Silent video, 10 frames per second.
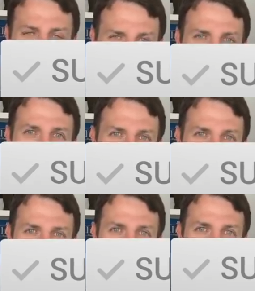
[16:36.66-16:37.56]
real
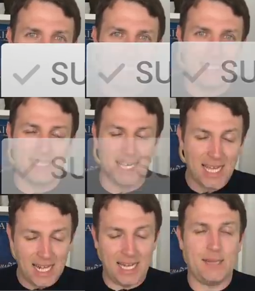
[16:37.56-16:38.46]
investment mindset?
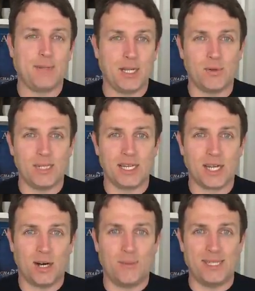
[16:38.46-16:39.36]
Let me know in the
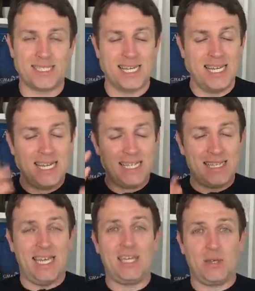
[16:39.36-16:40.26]
comments.
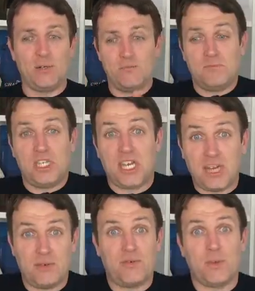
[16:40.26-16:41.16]
Thank you. Check
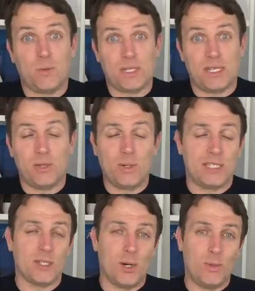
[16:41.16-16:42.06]
everything what I do
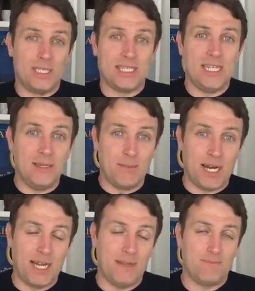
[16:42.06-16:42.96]
as always in
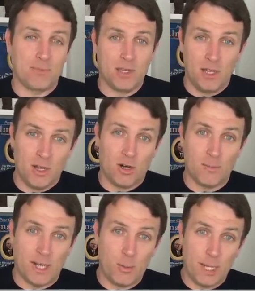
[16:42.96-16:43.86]
my on
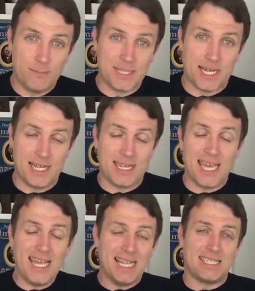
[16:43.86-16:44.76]
my website,
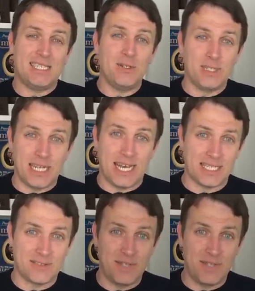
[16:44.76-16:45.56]
and I'll see you in the next